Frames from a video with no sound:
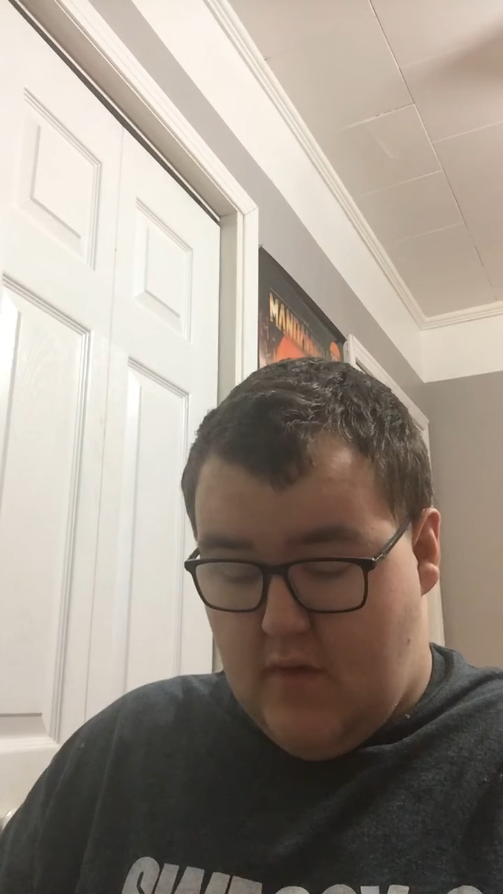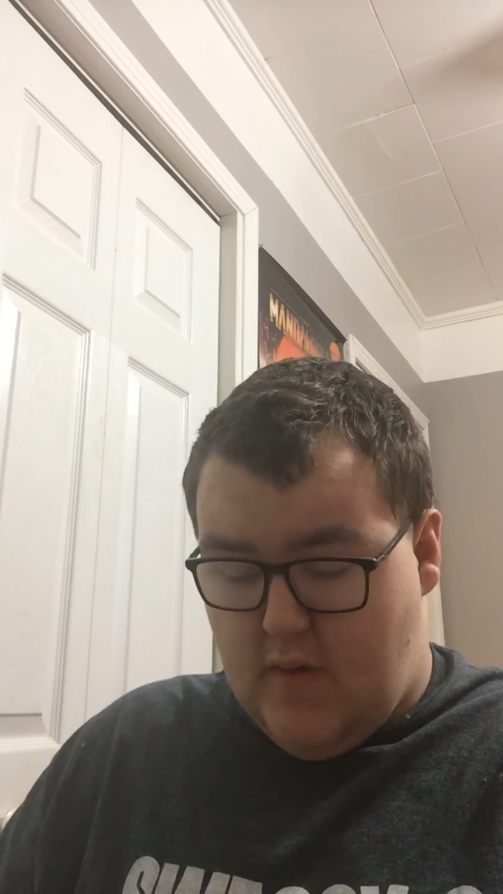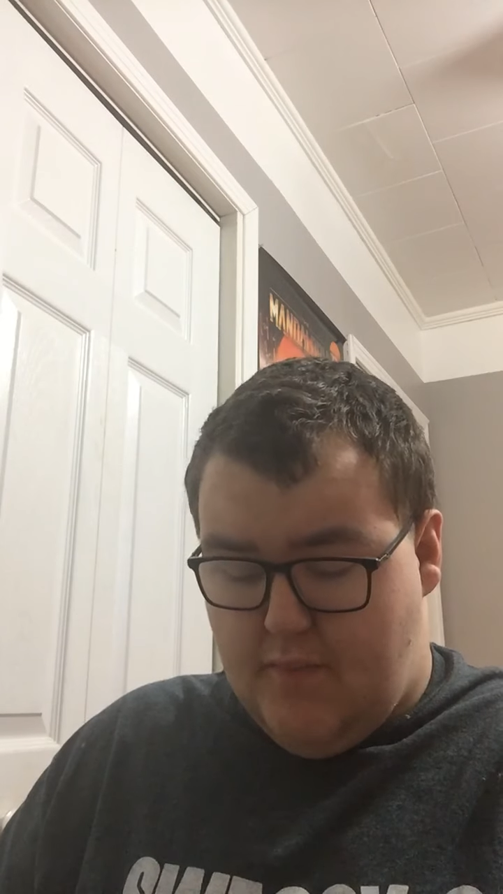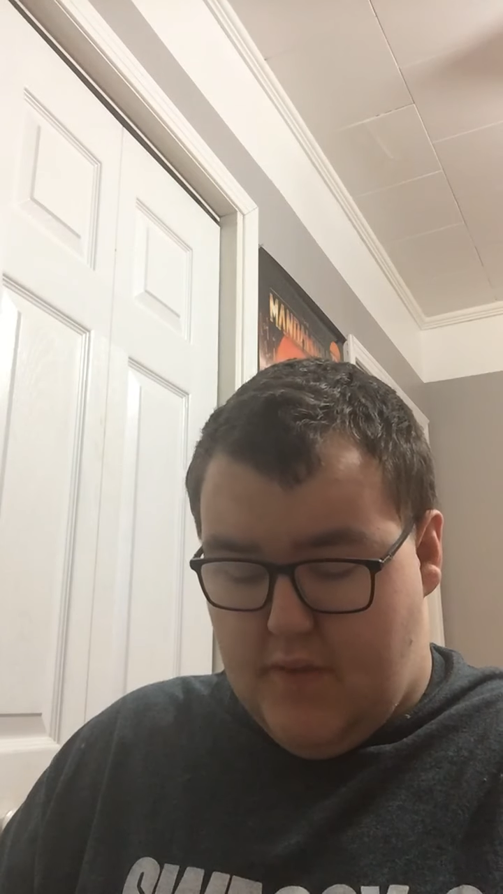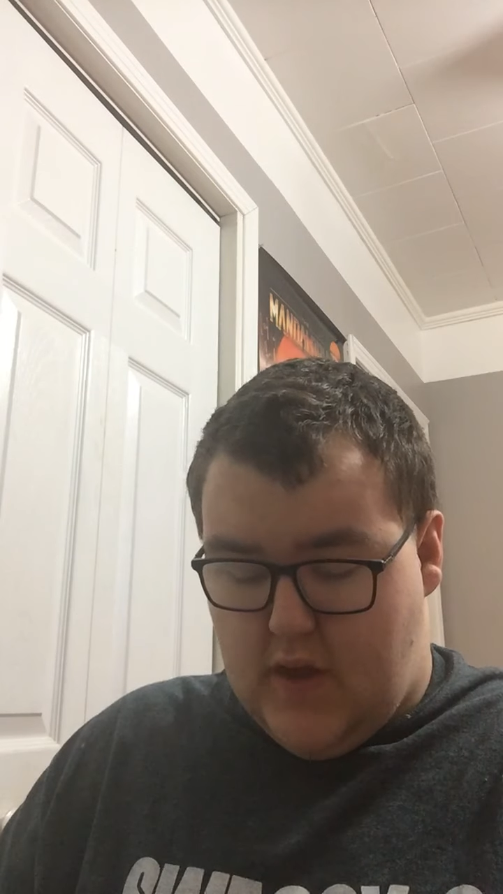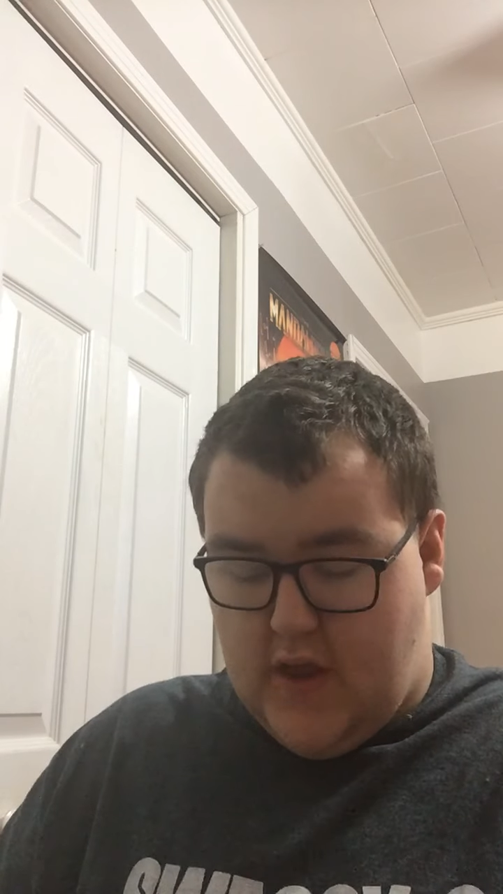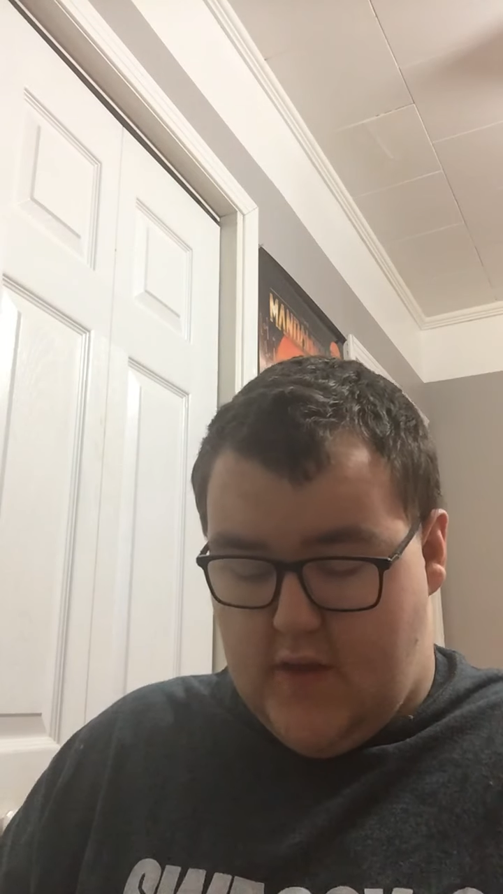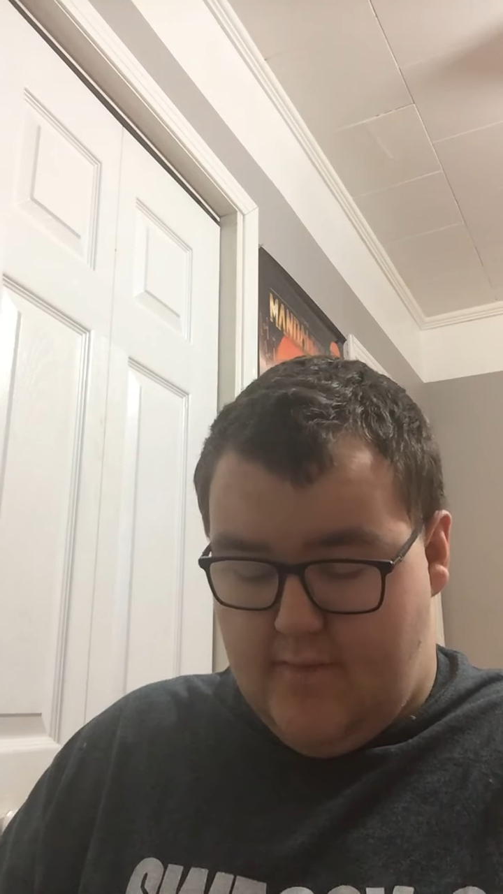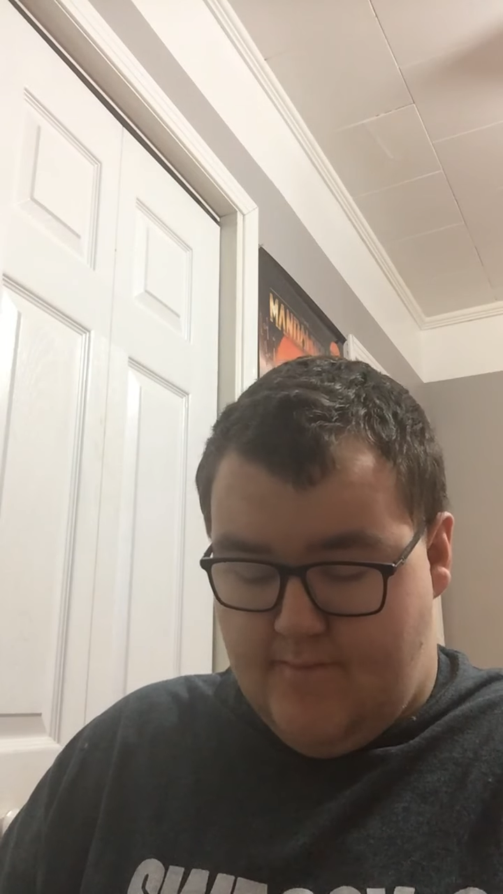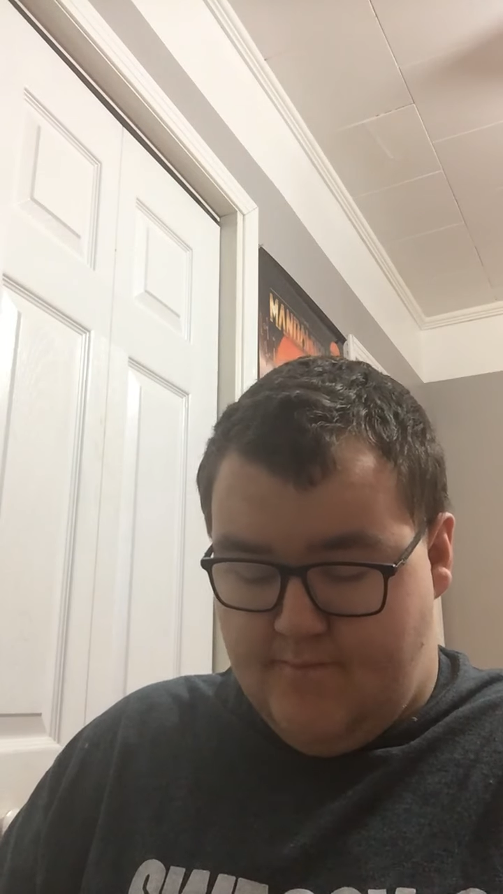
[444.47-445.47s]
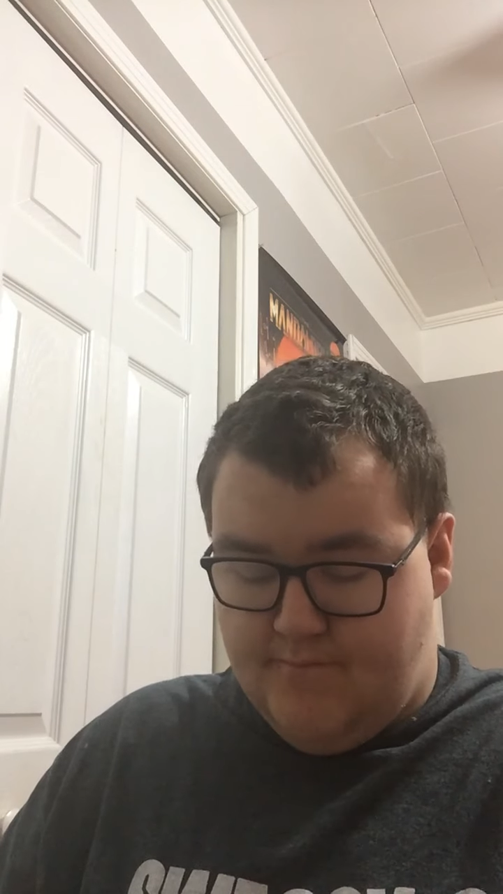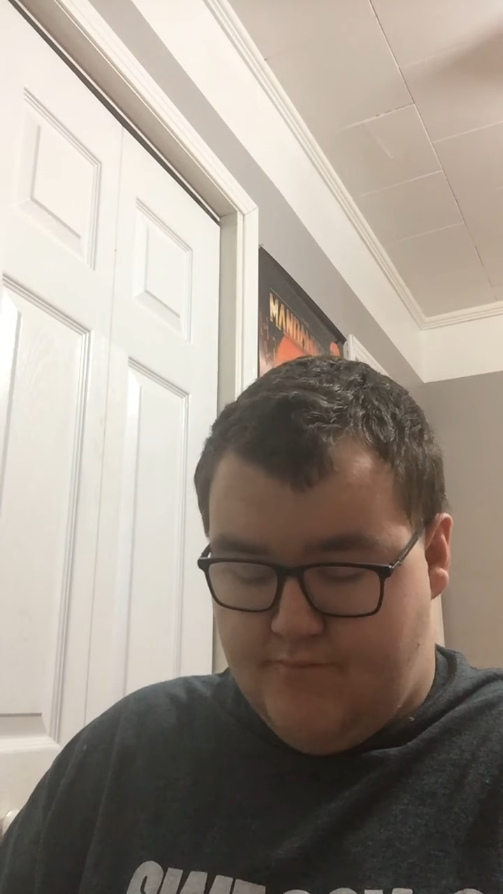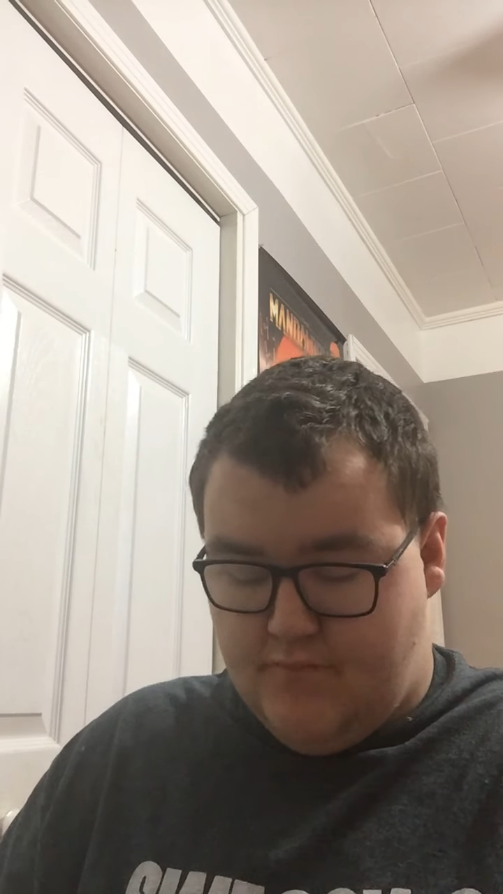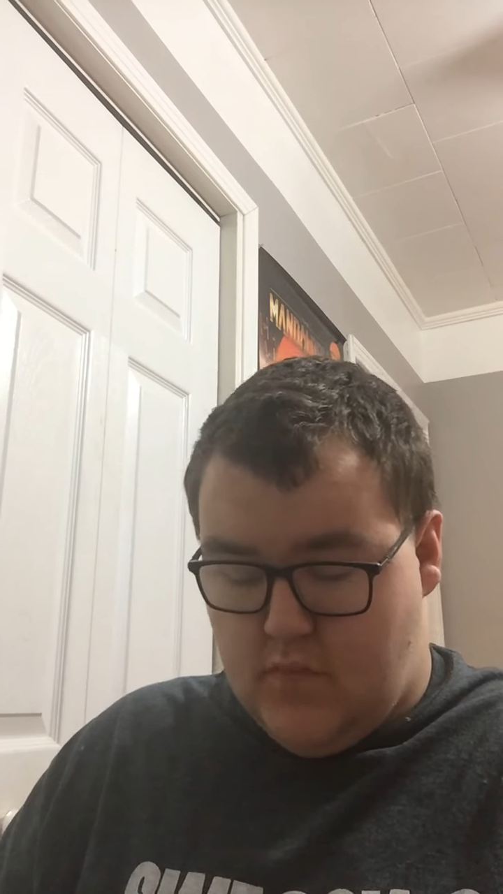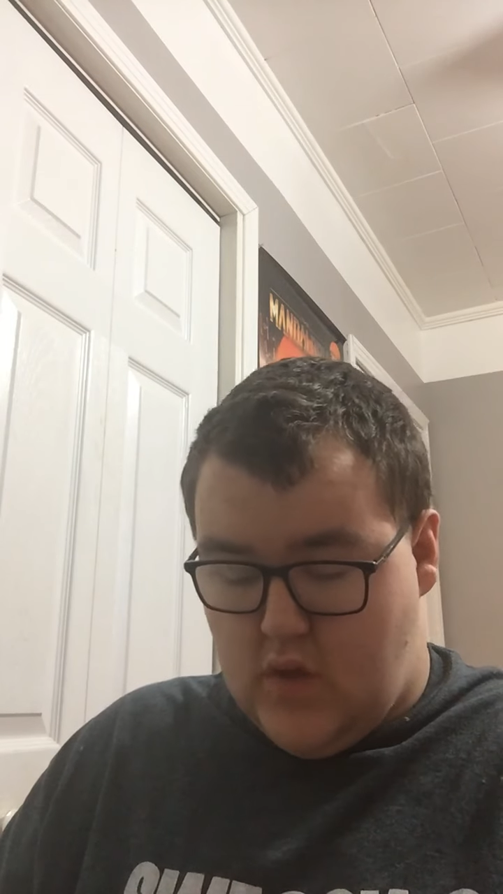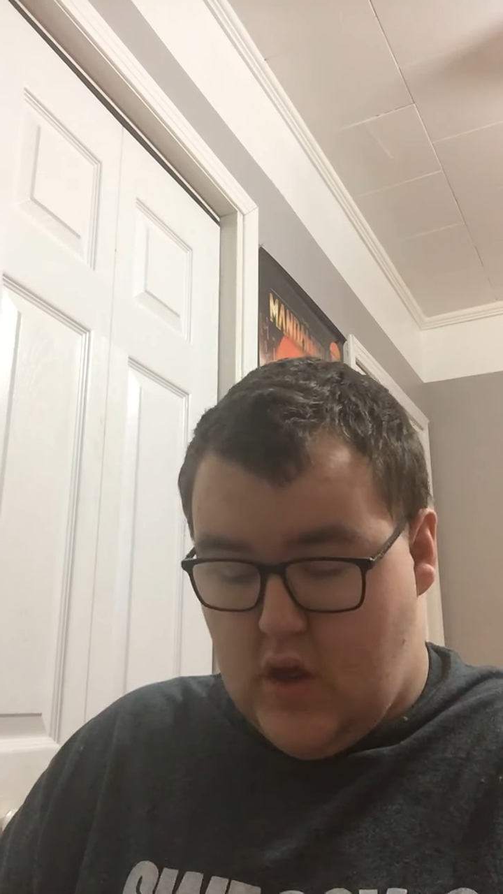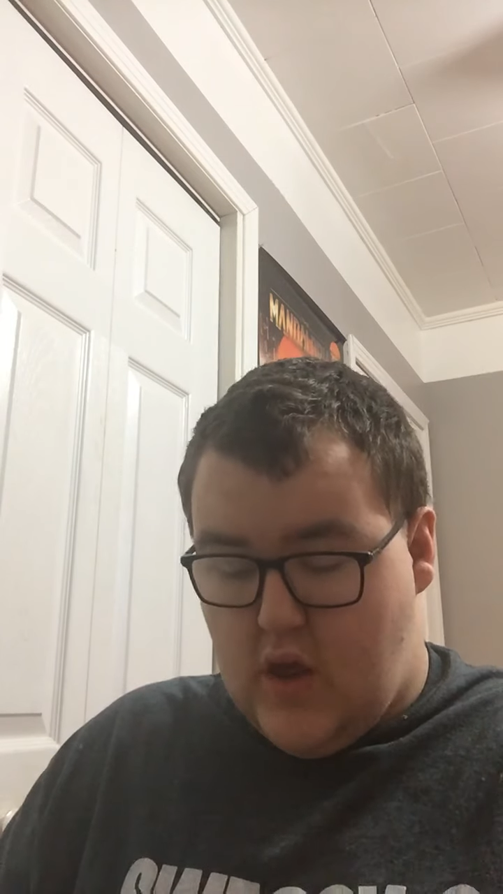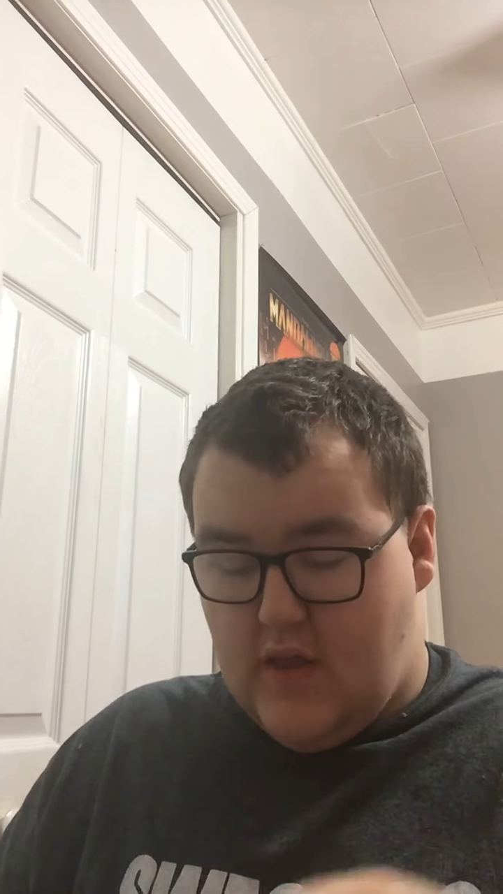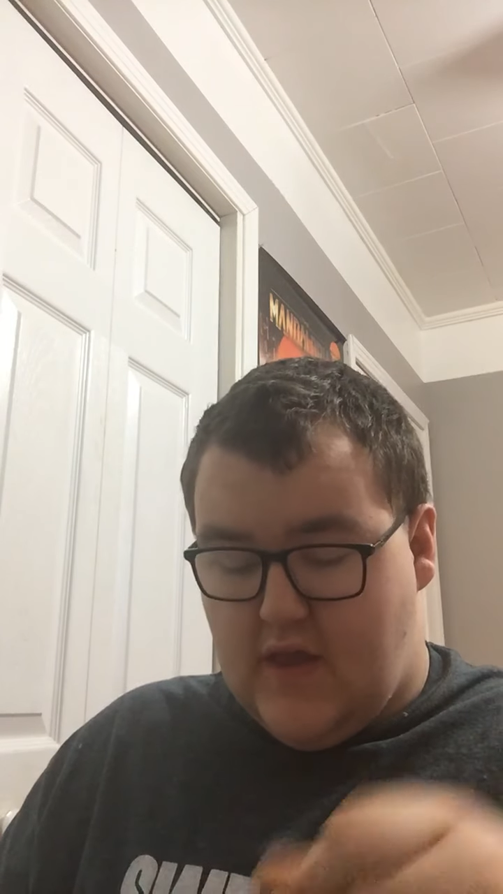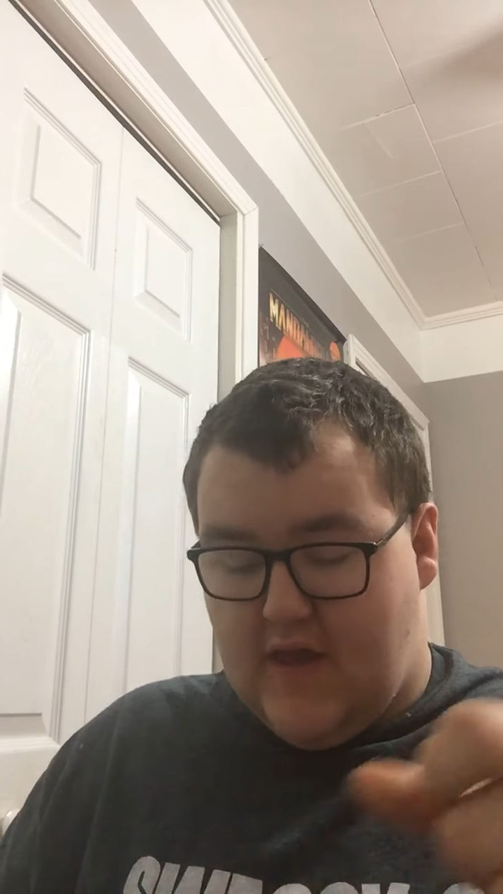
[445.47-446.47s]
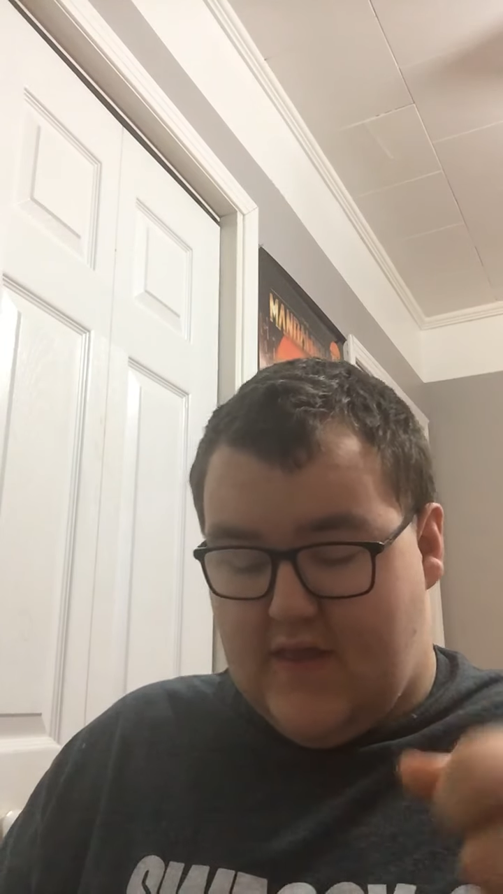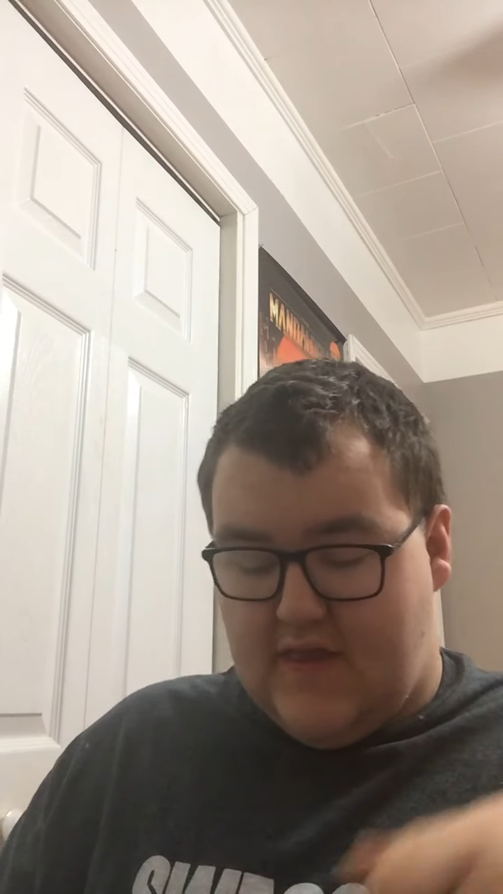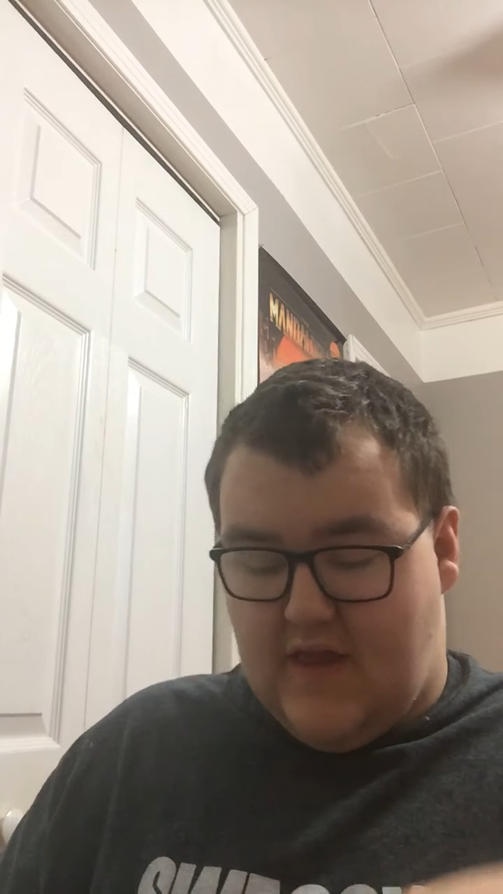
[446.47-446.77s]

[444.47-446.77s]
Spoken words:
up and takes